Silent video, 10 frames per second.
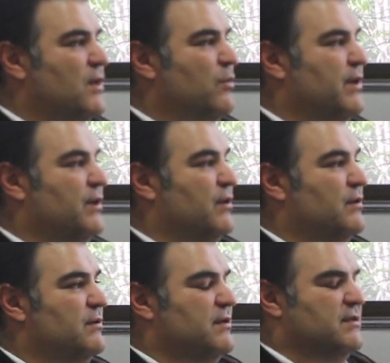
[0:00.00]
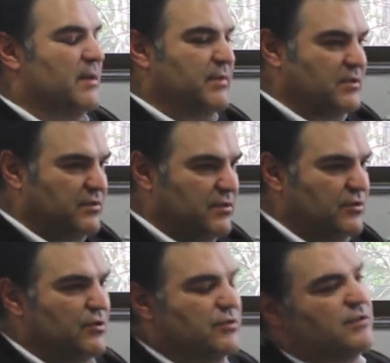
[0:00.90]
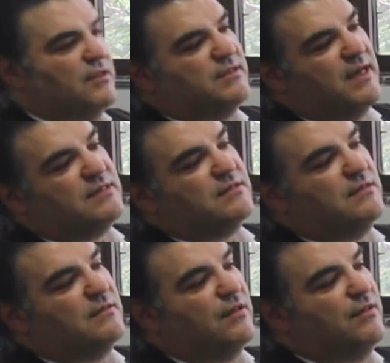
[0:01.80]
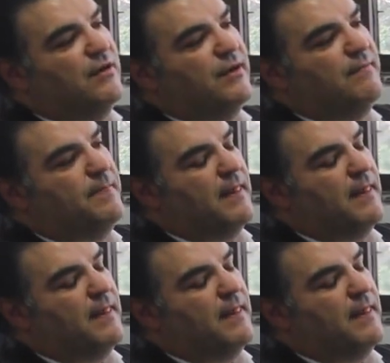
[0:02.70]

we in some instances use it to test the theory,